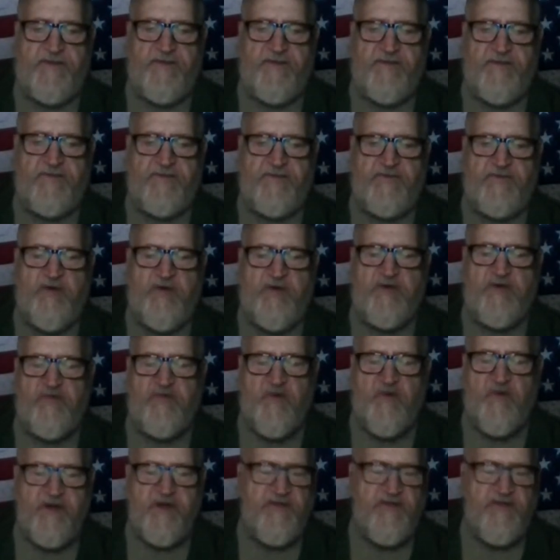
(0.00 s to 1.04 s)
so a
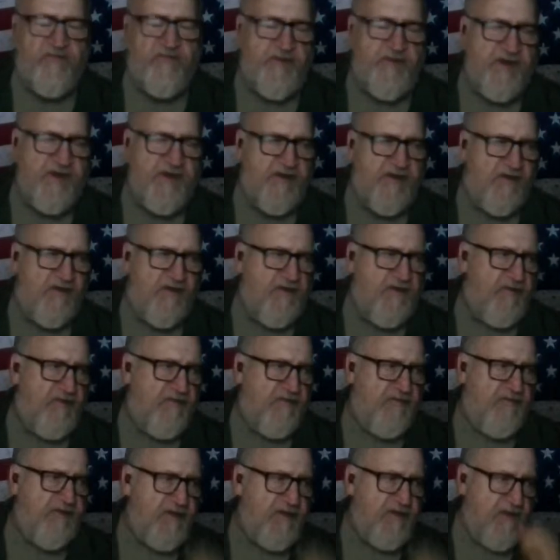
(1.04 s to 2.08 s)

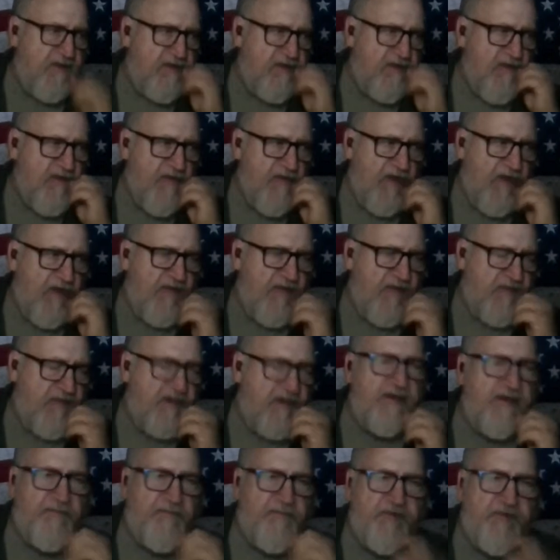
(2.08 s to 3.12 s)
23-year-old, I
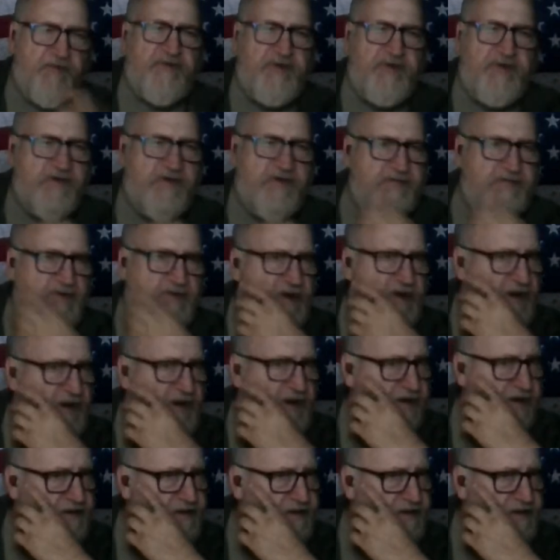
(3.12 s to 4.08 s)
think I'm pretty sure it's her age.